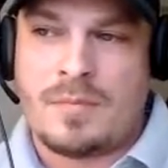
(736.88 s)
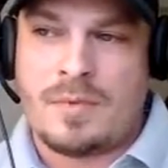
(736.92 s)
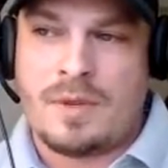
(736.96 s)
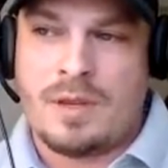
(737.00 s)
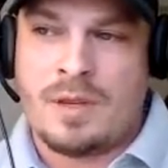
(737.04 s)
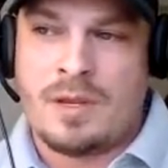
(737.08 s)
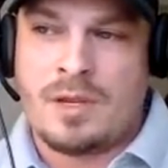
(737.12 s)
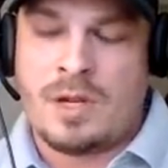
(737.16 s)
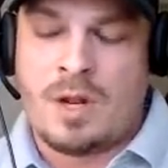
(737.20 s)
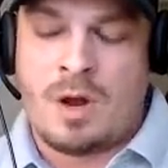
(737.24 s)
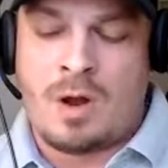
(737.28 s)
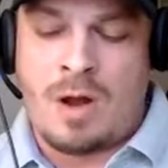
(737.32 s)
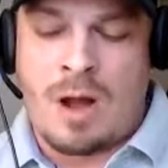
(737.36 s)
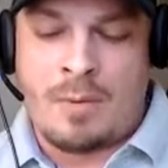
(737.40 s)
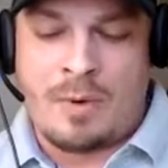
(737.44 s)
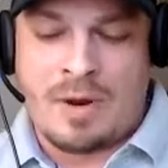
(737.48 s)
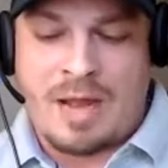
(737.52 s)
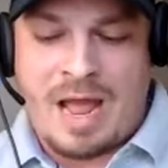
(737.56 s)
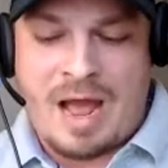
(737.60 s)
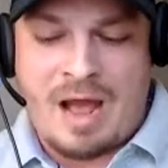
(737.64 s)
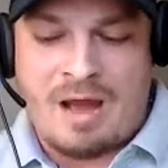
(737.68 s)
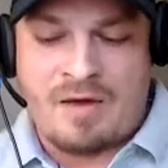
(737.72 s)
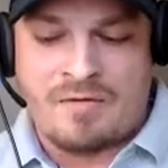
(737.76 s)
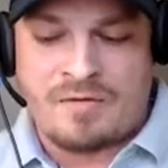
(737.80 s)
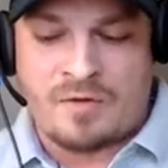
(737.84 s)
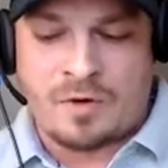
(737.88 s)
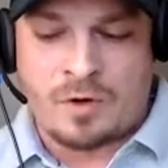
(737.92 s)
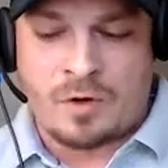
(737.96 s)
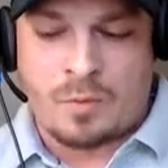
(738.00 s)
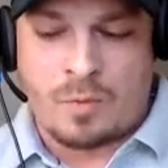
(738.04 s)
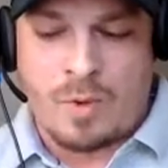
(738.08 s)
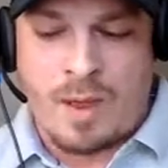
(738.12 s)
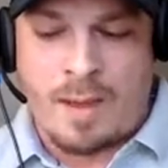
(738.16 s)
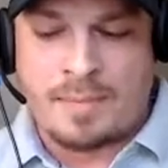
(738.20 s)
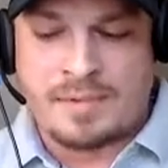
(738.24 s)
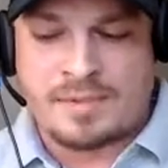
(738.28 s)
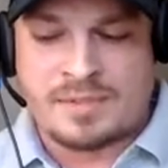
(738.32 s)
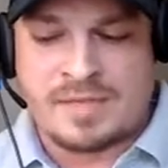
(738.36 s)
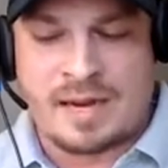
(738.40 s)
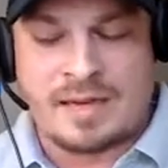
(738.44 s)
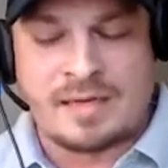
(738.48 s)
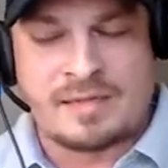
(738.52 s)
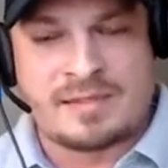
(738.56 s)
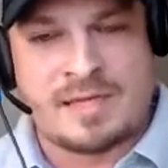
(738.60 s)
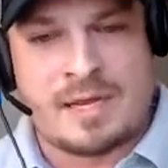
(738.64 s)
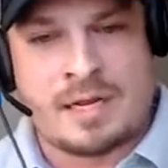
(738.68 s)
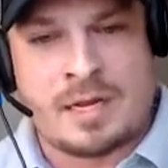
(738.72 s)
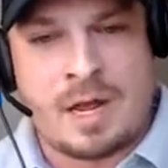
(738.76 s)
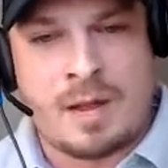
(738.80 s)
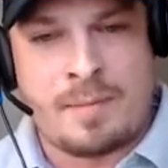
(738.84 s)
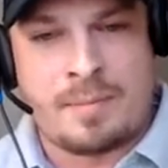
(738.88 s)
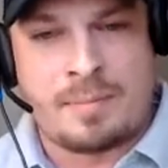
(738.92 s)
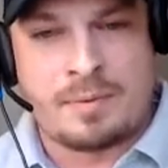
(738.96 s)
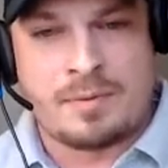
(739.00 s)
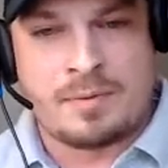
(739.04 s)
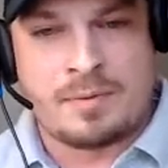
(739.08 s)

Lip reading: I would have your website set up,